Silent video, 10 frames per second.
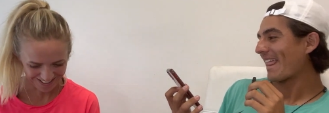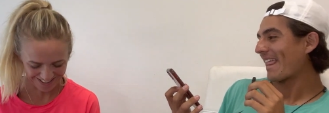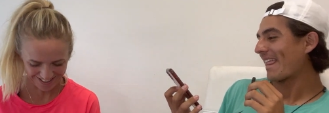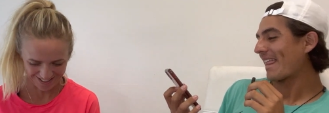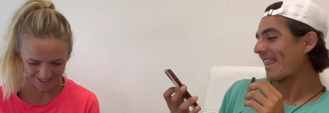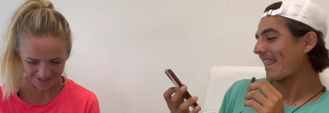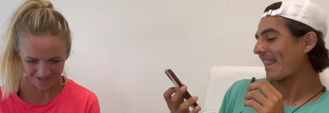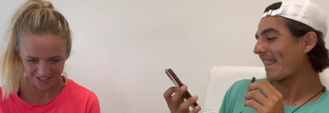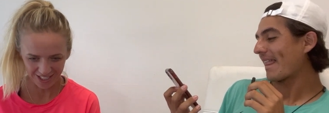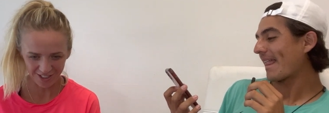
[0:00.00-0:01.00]
Speaker 1: uh,
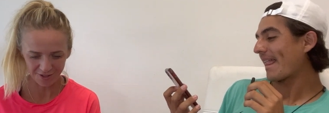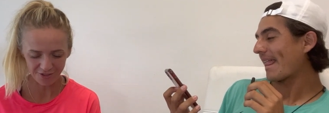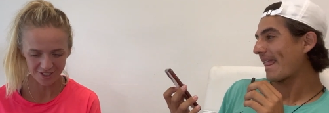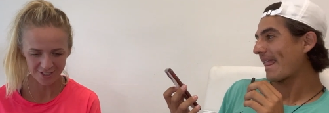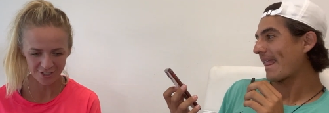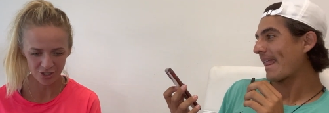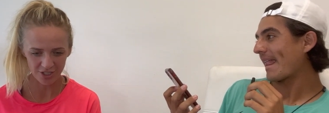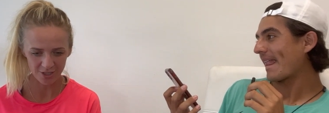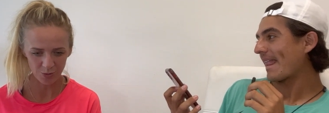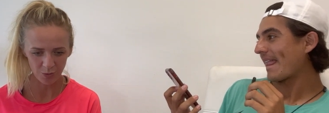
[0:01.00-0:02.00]
Taylor Fritz
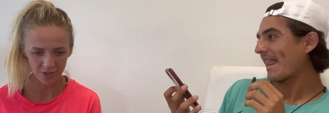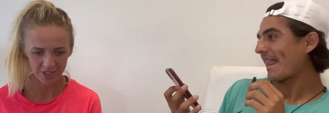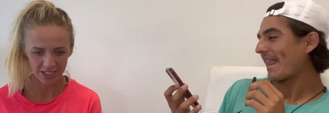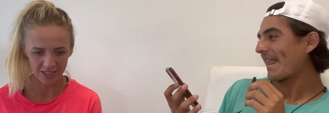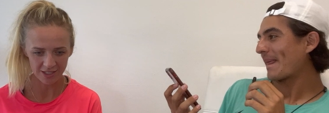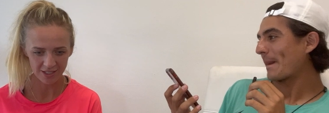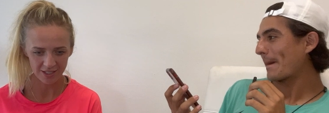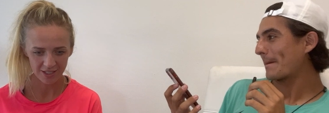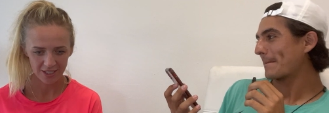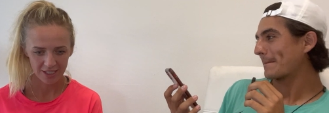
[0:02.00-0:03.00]
just won that
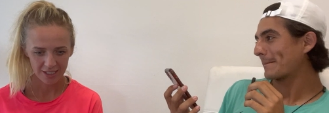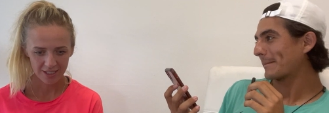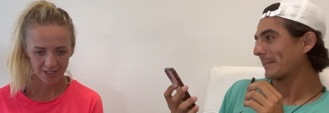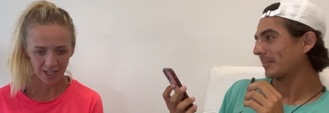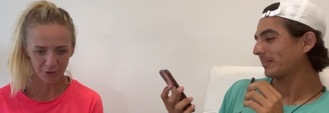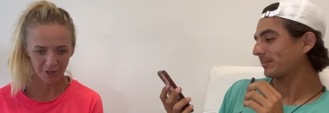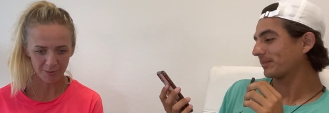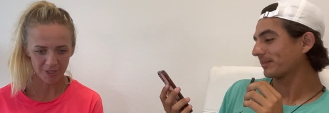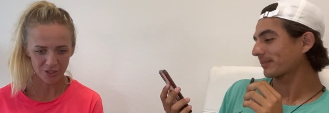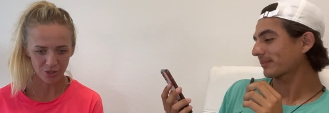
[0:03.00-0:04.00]

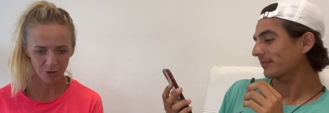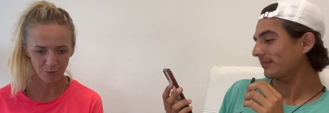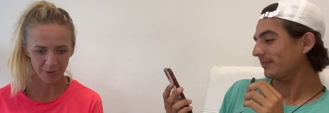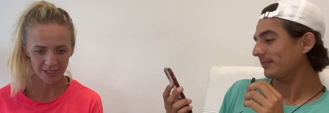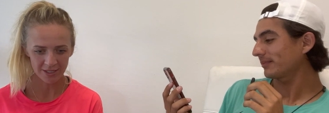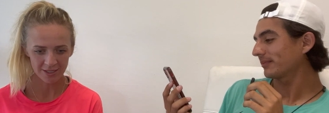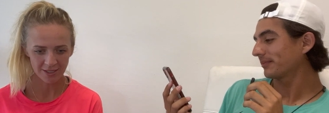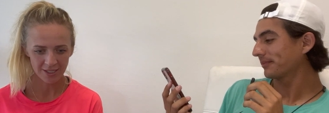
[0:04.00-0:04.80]
Delray Beach Open.